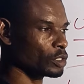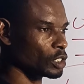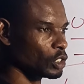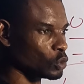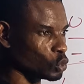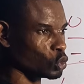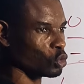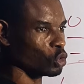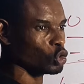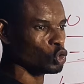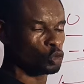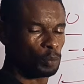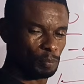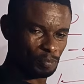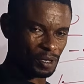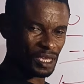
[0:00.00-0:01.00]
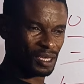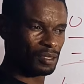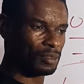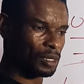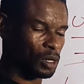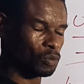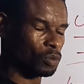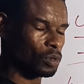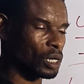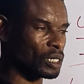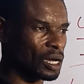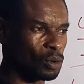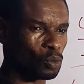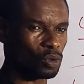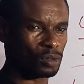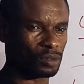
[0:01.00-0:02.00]
It will show you pay now, and
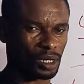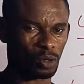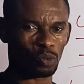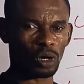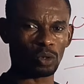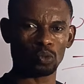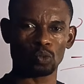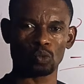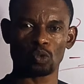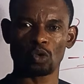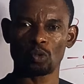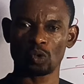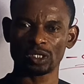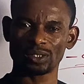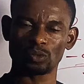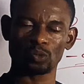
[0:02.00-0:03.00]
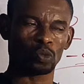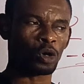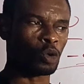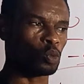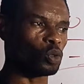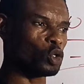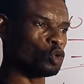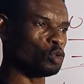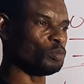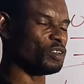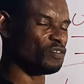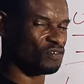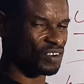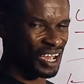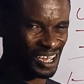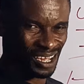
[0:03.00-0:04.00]
I wonder what will you be
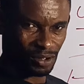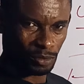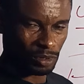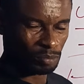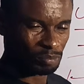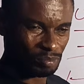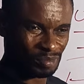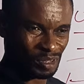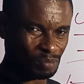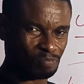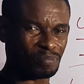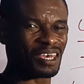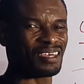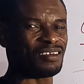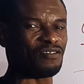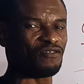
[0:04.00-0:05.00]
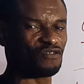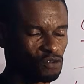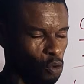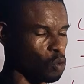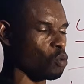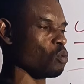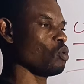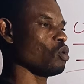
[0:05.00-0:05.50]
paying for